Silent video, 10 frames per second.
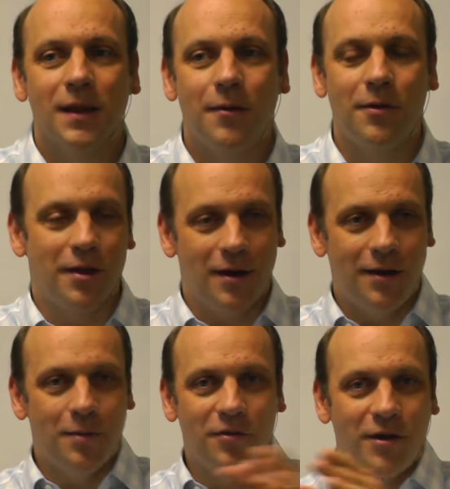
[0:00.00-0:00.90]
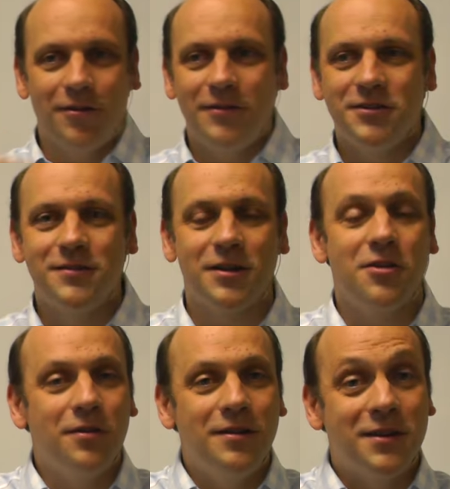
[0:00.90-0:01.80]
With a number of coefficients, and
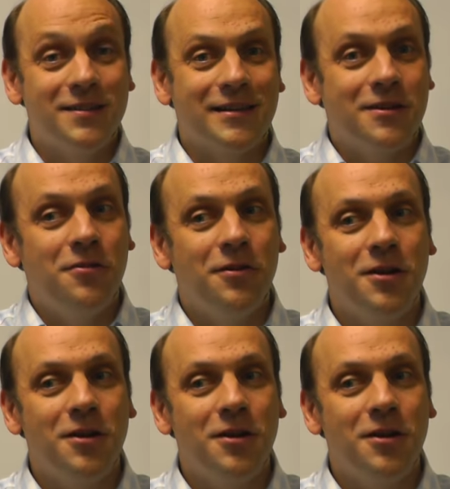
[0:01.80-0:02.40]
you can